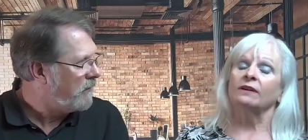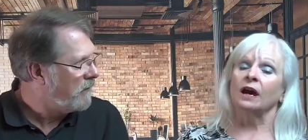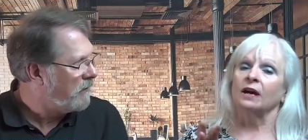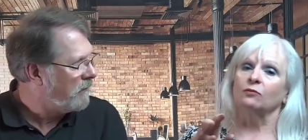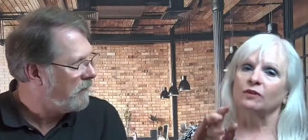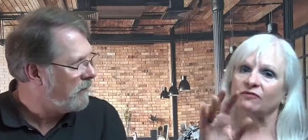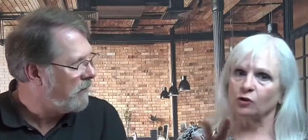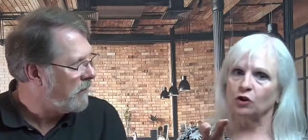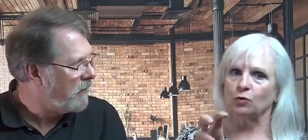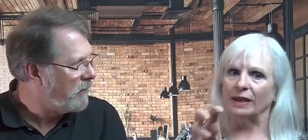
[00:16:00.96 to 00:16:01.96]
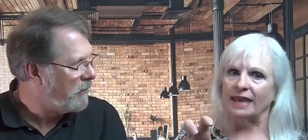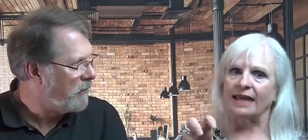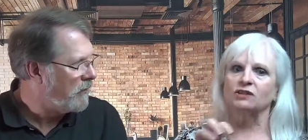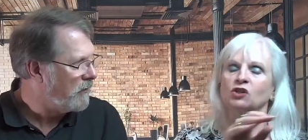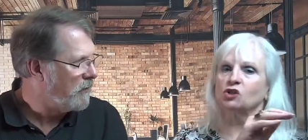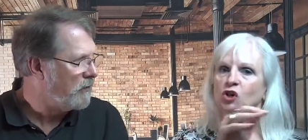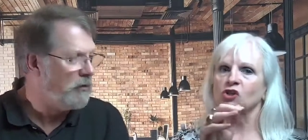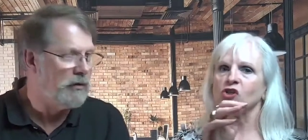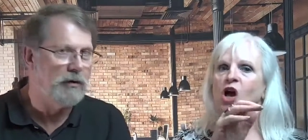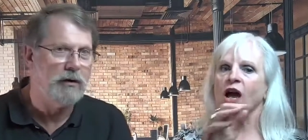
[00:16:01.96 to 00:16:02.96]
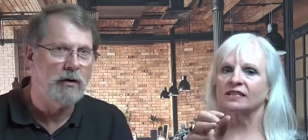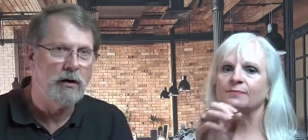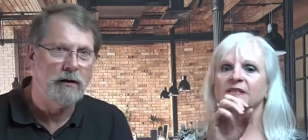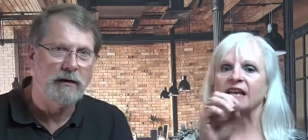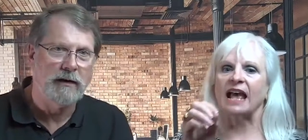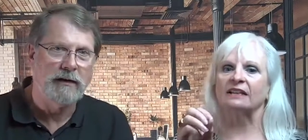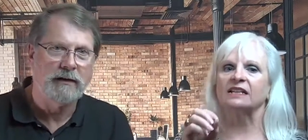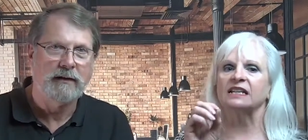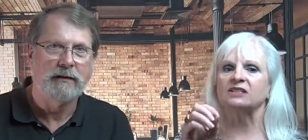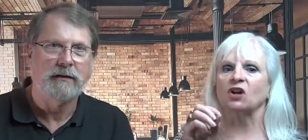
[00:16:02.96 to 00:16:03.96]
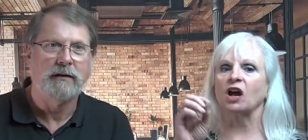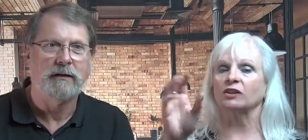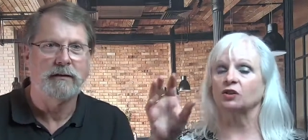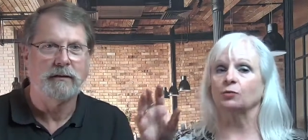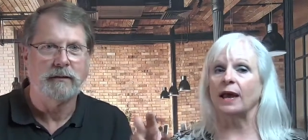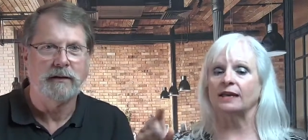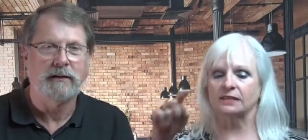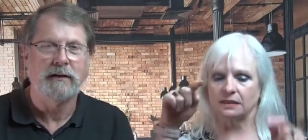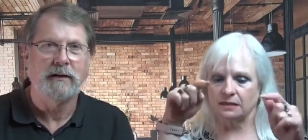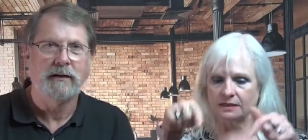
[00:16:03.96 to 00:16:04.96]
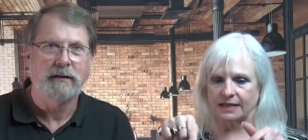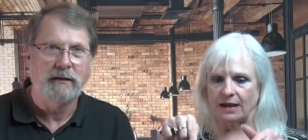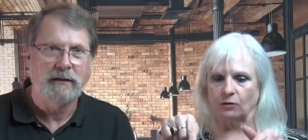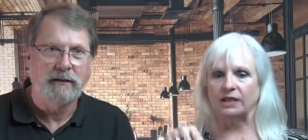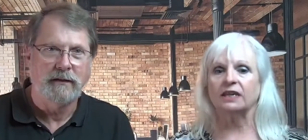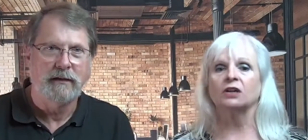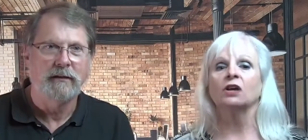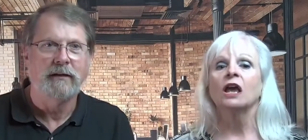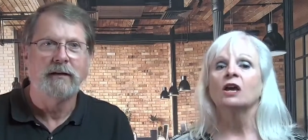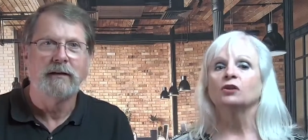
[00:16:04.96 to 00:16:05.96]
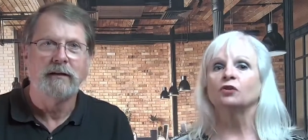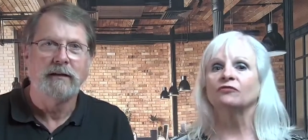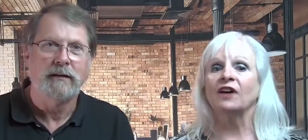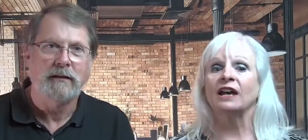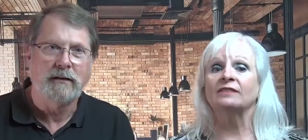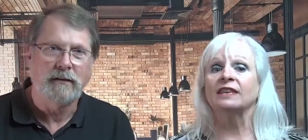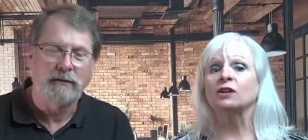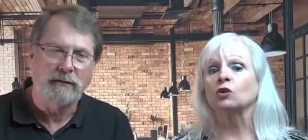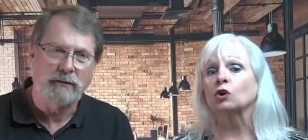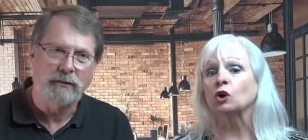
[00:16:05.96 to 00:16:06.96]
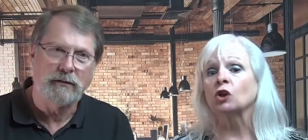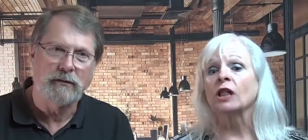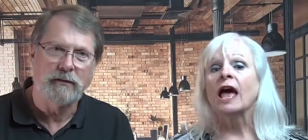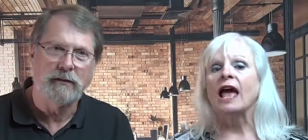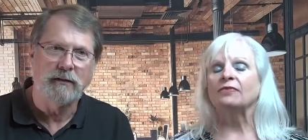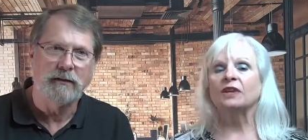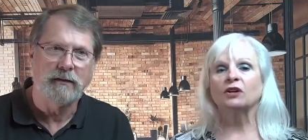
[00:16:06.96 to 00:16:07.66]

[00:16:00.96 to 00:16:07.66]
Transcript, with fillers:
Speaker 1: uh, refer you again to churchhospitality.us down here, you'll find the URL, and there